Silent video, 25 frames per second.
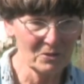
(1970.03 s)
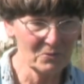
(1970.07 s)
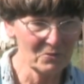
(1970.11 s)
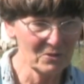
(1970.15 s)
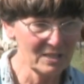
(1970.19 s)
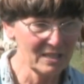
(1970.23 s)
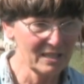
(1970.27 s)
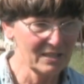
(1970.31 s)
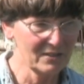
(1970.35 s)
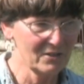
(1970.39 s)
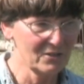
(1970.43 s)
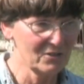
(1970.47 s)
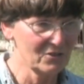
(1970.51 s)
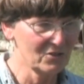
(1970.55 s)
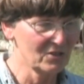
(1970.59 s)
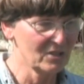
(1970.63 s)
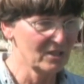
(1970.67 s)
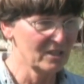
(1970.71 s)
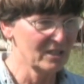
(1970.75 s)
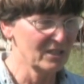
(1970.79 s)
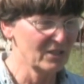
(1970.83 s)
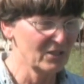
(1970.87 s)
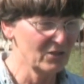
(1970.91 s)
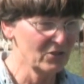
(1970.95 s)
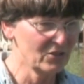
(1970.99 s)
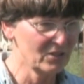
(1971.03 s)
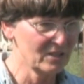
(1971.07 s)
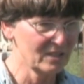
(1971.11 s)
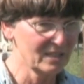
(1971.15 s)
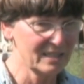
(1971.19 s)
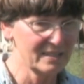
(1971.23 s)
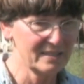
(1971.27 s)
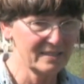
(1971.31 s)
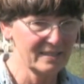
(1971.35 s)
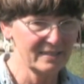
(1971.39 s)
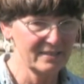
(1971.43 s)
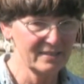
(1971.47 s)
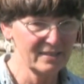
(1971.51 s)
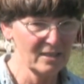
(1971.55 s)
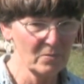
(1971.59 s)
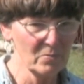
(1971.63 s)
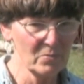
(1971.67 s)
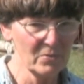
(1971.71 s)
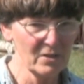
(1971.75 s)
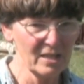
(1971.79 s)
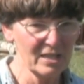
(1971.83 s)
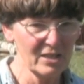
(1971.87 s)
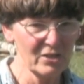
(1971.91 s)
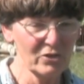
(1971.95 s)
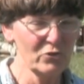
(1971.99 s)
went out there and started using it. I said,
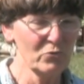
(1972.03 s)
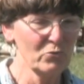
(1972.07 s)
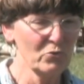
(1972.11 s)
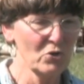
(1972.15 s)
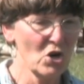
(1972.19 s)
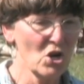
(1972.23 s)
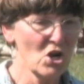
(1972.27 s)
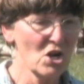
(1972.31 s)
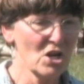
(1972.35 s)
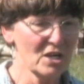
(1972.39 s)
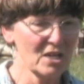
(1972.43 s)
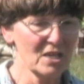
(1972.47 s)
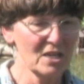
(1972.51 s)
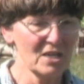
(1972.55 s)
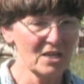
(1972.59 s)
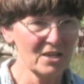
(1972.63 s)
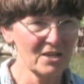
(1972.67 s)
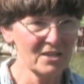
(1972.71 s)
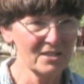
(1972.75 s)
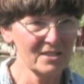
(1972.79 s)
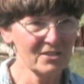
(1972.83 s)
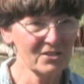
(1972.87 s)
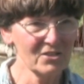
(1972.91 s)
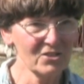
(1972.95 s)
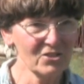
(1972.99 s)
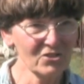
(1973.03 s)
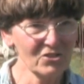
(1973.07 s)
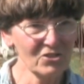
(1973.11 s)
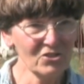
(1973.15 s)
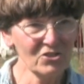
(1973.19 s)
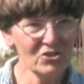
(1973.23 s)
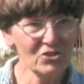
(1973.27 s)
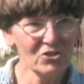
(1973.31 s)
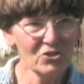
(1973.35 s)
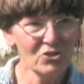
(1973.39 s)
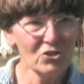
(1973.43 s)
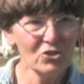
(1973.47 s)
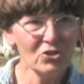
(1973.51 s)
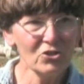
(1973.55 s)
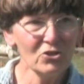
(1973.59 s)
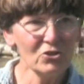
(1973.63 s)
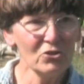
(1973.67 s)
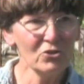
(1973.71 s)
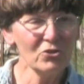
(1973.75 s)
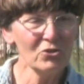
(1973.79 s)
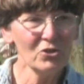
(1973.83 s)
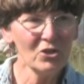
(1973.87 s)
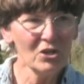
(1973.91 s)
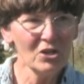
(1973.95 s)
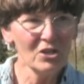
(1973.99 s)
something's wrong here. This is
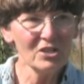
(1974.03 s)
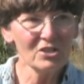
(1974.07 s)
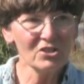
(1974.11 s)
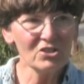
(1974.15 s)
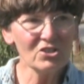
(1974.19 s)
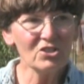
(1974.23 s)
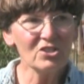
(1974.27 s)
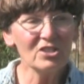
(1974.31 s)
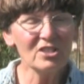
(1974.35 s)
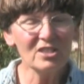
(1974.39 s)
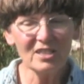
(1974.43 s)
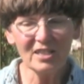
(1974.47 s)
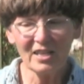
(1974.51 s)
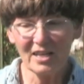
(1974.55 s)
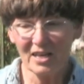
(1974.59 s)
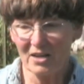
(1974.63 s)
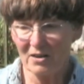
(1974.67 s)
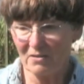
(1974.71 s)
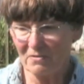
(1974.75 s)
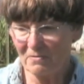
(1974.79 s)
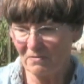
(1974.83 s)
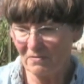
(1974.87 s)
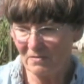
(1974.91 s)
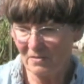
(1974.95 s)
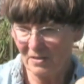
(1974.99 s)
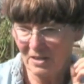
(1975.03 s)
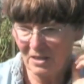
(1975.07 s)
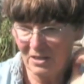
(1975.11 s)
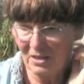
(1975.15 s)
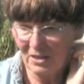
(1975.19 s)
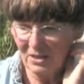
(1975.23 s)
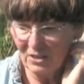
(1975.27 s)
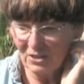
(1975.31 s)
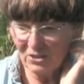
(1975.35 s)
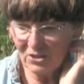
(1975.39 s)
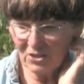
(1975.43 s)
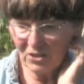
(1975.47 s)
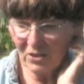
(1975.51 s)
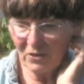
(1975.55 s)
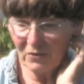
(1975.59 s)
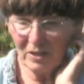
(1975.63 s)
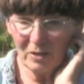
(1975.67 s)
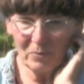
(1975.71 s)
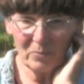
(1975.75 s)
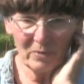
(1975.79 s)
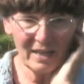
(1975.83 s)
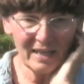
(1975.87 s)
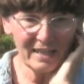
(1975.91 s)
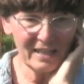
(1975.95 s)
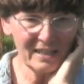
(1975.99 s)
too stiff. So I
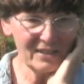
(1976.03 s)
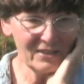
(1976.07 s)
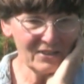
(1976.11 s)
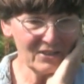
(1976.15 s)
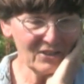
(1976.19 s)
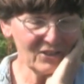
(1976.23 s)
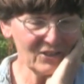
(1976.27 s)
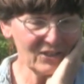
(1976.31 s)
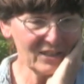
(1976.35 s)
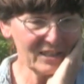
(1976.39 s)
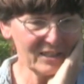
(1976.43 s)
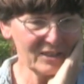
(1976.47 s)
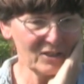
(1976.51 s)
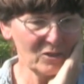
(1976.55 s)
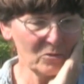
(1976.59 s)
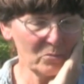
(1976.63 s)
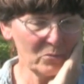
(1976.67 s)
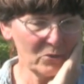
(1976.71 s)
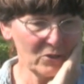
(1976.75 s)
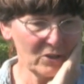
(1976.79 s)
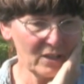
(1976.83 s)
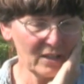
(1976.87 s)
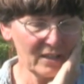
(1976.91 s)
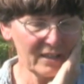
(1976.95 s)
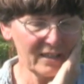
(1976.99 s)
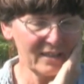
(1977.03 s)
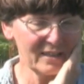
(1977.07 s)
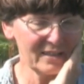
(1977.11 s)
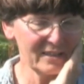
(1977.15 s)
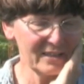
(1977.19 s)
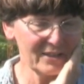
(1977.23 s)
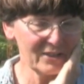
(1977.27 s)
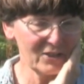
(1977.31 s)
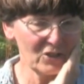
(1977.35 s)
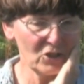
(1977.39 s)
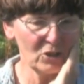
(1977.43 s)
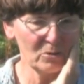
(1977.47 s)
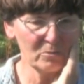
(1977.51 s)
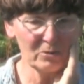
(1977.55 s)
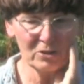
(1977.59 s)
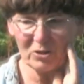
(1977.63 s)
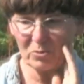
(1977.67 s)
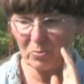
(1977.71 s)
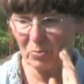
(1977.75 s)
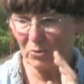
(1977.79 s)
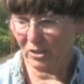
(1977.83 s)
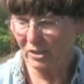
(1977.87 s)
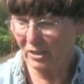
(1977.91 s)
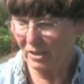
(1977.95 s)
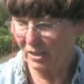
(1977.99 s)
went back in to look at the book, Elliot Coleman's
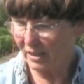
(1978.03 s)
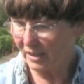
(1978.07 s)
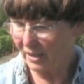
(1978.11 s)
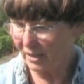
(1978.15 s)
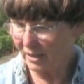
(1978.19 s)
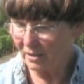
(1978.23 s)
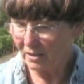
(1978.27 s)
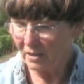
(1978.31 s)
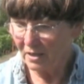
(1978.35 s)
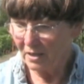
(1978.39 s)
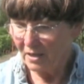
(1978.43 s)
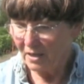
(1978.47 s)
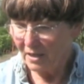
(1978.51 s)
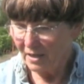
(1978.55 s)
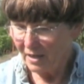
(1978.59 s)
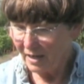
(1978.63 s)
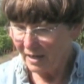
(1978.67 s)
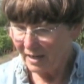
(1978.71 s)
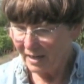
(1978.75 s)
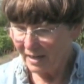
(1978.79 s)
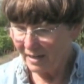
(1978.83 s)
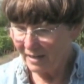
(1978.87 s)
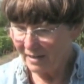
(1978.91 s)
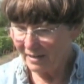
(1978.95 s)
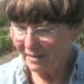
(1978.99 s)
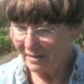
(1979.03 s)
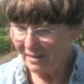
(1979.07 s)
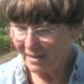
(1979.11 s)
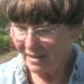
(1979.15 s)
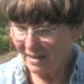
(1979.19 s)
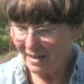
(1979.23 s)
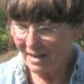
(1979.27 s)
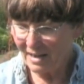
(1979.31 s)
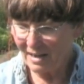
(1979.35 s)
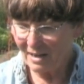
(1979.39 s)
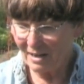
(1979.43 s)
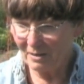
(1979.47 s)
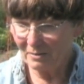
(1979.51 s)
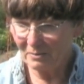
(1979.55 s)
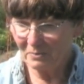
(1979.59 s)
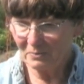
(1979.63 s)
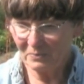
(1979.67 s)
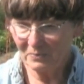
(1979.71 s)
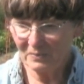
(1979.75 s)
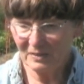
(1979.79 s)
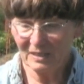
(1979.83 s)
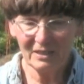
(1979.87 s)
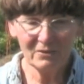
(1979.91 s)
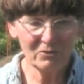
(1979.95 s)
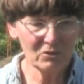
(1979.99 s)
book again, and
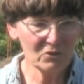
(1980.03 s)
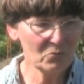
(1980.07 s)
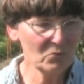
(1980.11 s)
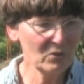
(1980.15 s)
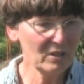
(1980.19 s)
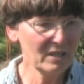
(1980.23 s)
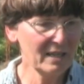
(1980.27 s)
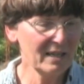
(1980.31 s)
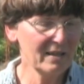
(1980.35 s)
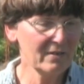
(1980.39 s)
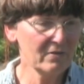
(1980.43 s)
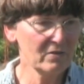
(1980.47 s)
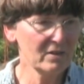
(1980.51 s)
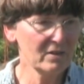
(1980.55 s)
it was 1/2